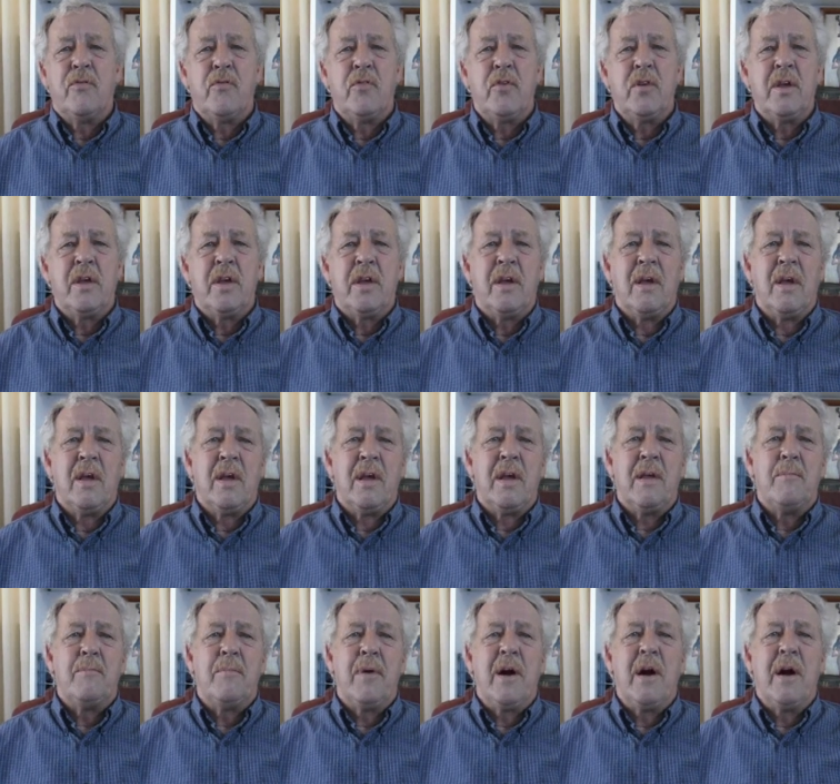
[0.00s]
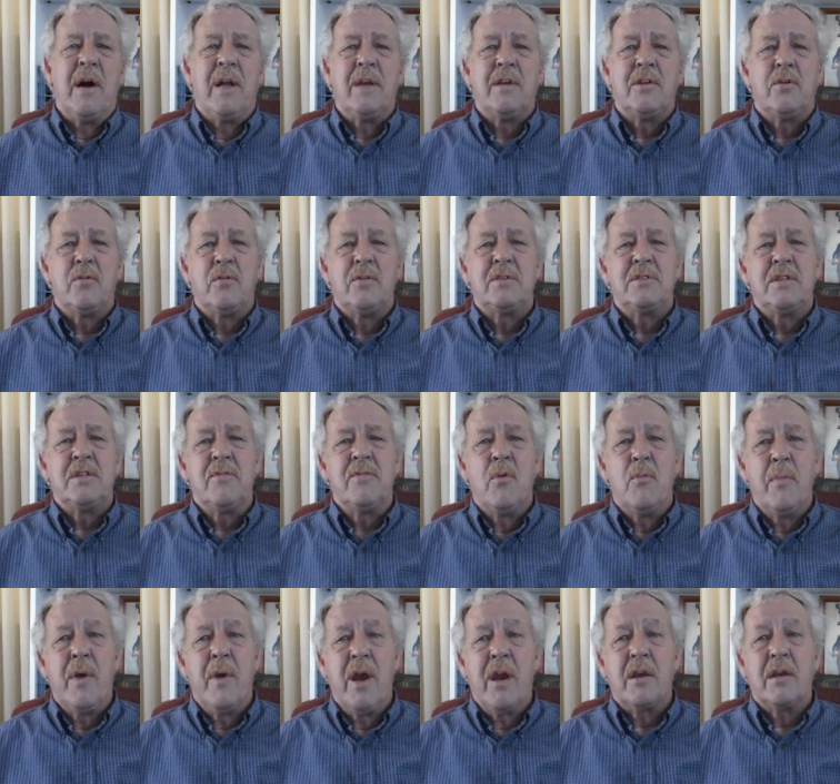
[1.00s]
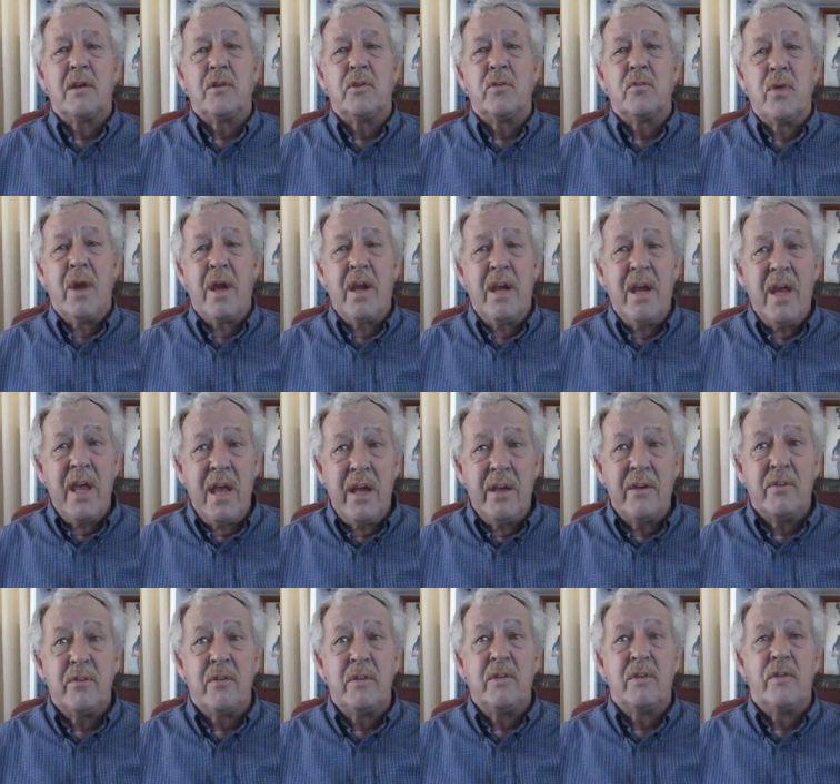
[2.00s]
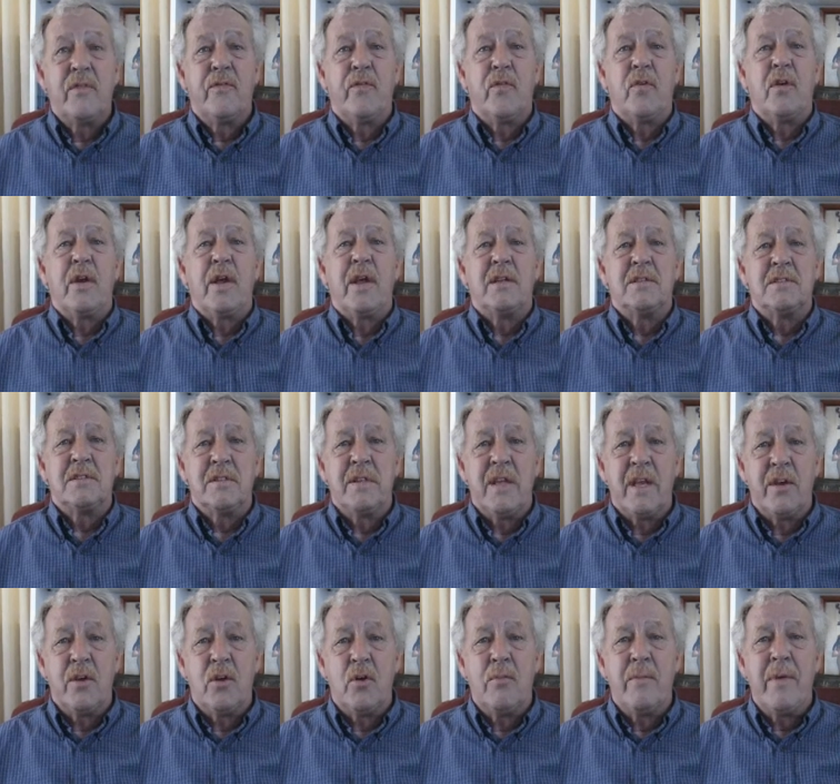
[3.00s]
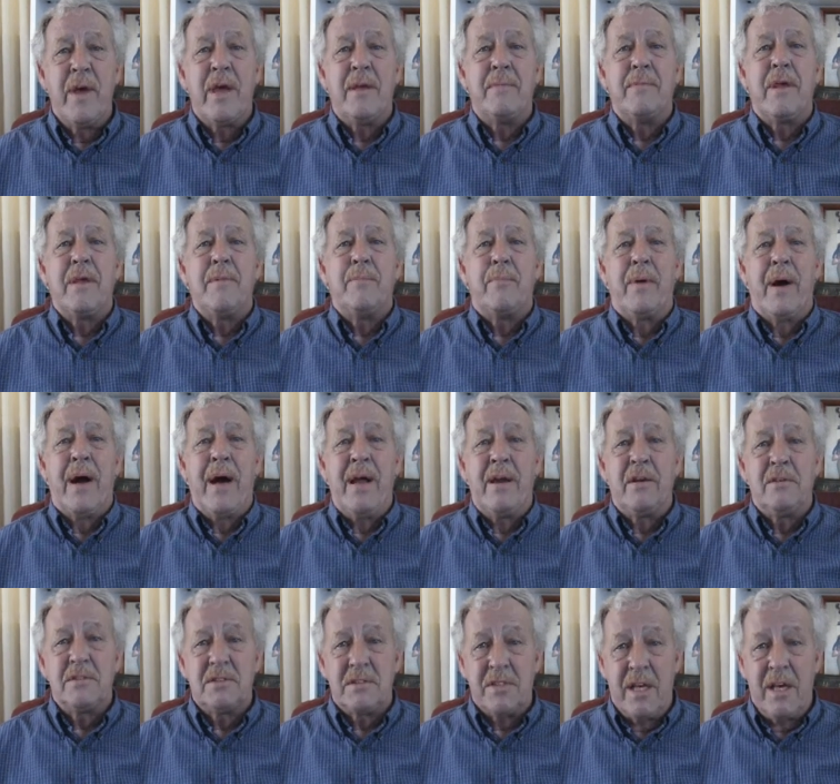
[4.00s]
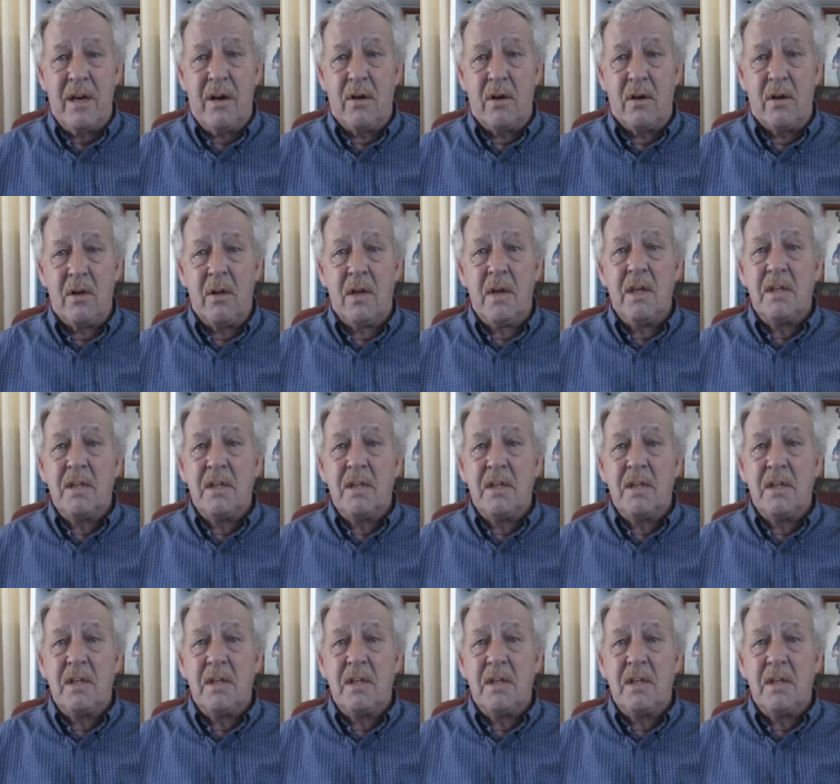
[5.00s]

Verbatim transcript: free and bond, to receive a mark in the right hand or in their foreheads, and that no man may buy or sell,